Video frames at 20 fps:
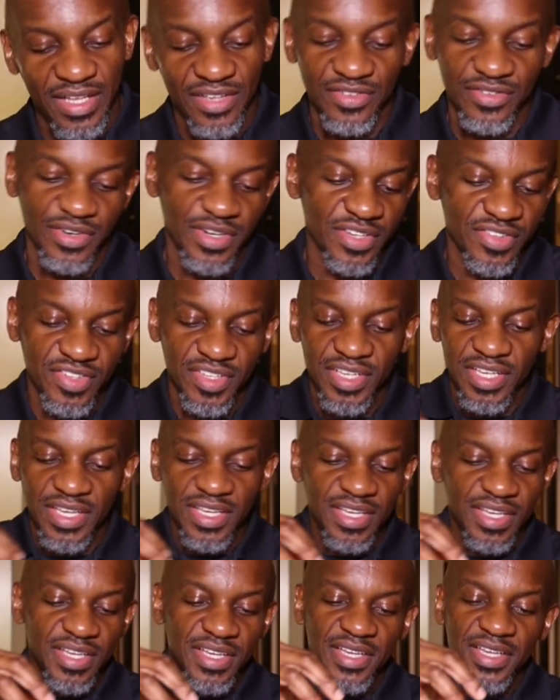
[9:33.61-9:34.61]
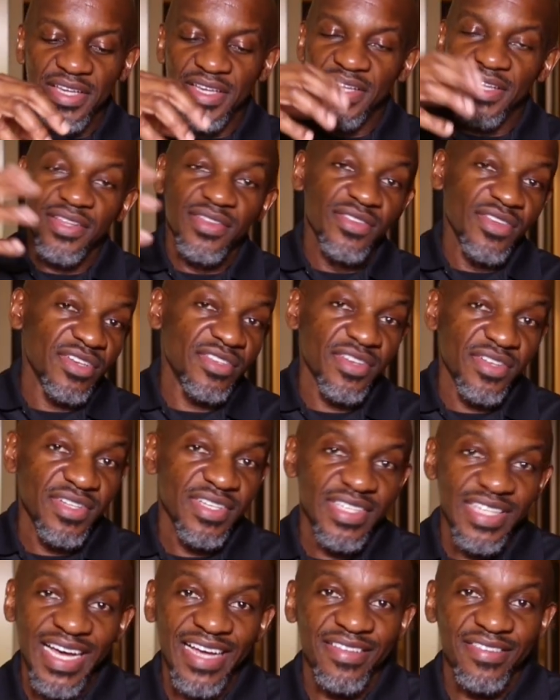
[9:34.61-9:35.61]
crazy. Not
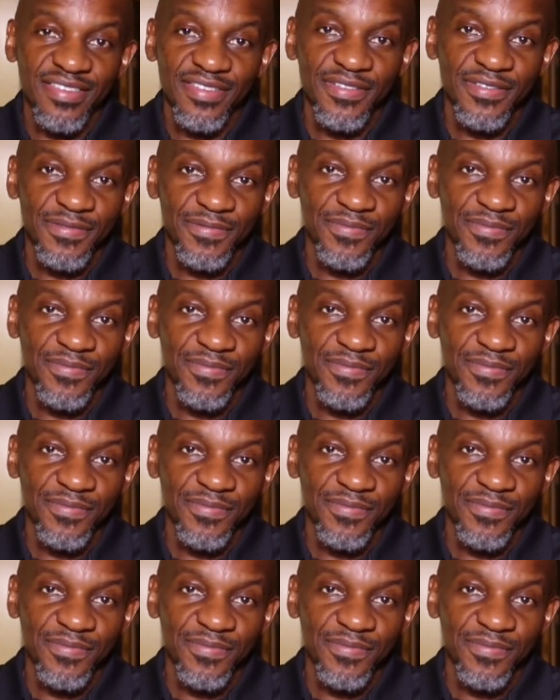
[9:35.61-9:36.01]
only that,